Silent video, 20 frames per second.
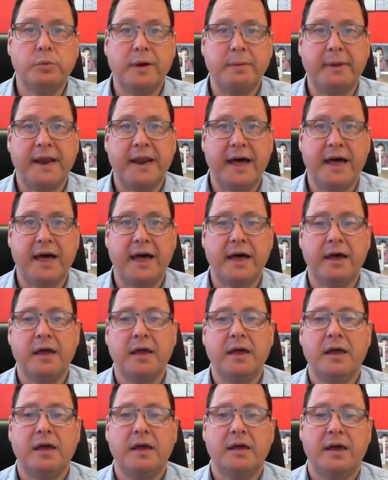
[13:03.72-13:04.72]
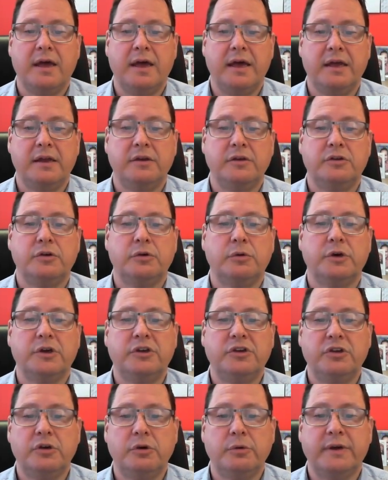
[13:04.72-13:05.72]
webinar and do a
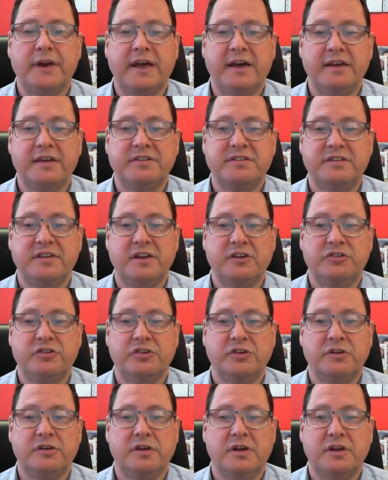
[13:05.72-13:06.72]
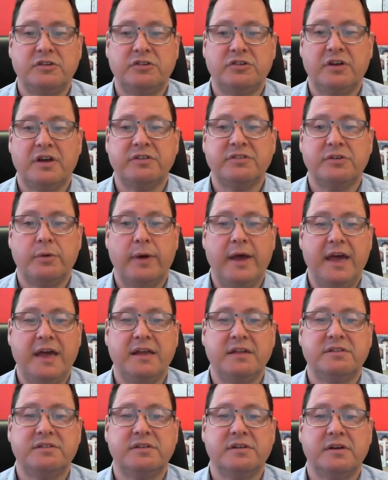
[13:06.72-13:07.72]
Q&A session just to
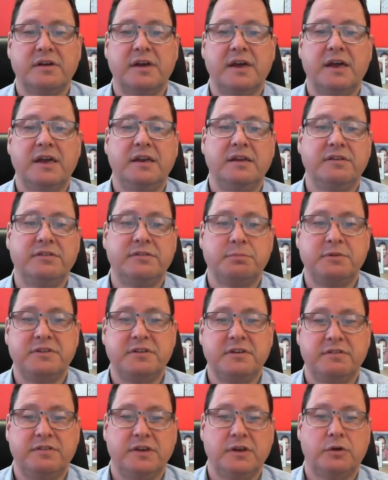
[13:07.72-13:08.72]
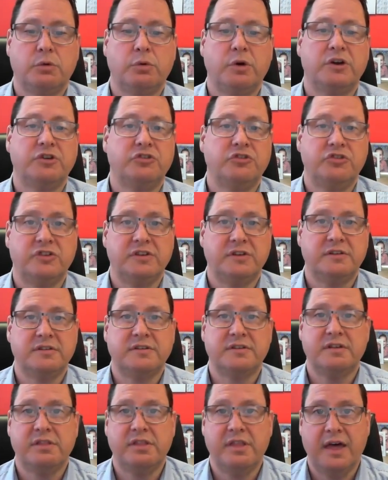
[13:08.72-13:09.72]
answer any specific
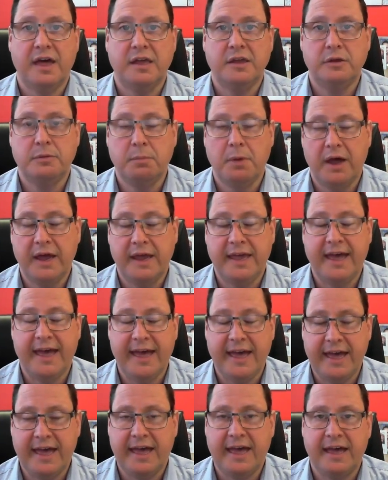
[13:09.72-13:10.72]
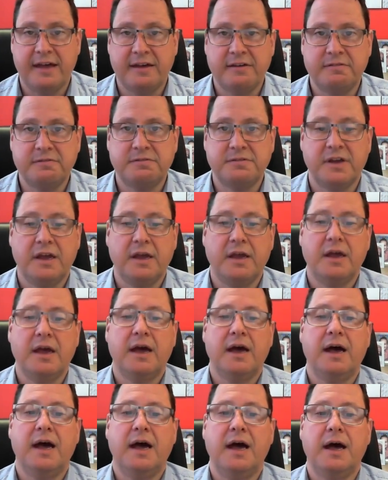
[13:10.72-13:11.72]
questions that you may have.
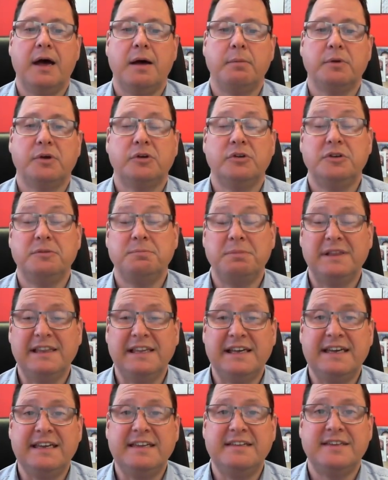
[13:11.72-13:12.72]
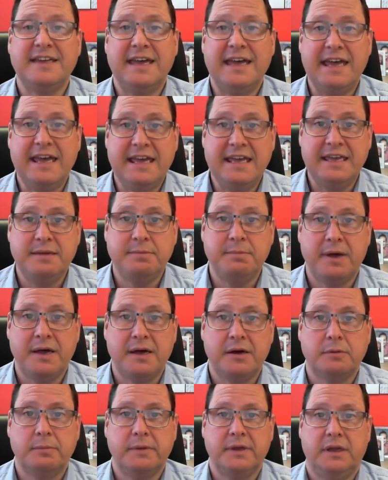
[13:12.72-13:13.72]
Could you please
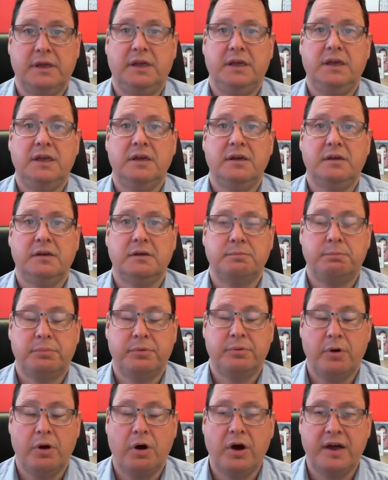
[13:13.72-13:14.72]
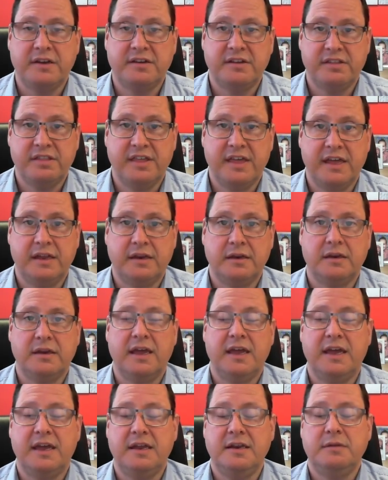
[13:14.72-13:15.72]
email me prior to then
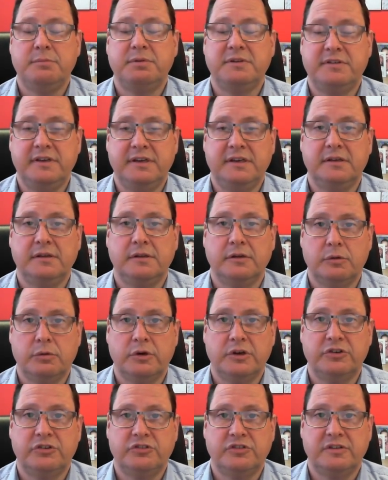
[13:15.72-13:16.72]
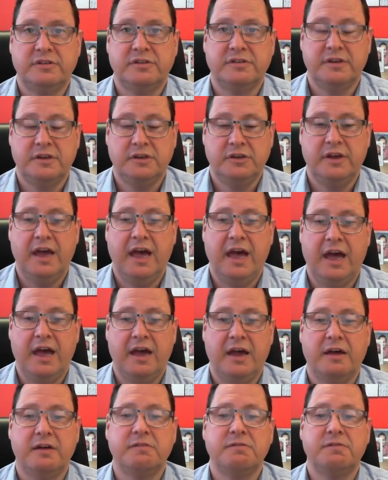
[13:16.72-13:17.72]
any particular questions that you
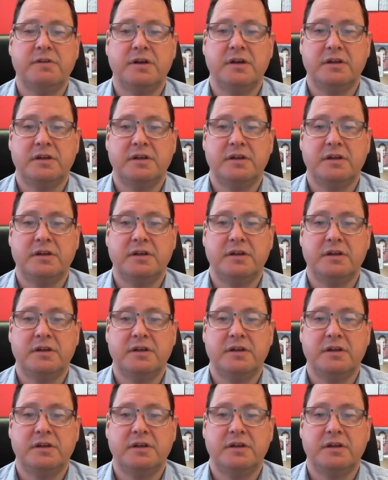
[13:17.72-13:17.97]
have